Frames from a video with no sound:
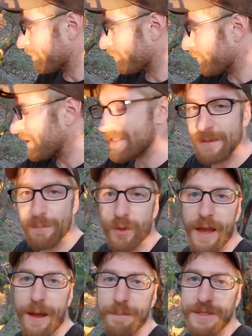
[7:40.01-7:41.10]
pretty simple
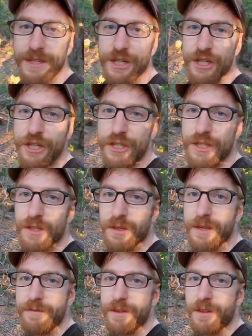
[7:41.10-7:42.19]
composition, just the
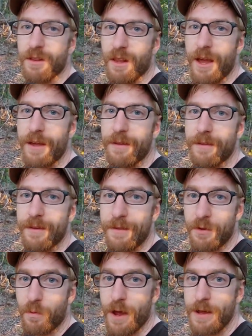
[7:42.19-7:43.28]
leaf in
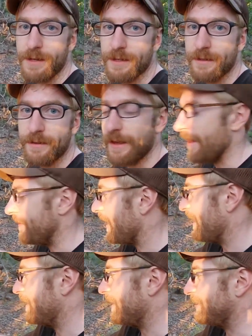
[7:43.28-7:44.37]
the right, and
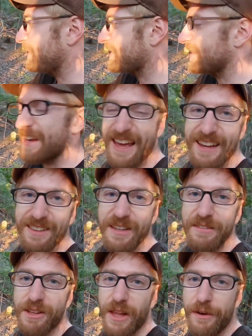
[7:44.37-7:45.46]
then just the kind of
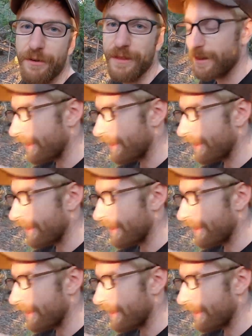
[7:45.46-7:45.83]
leaf clutter in the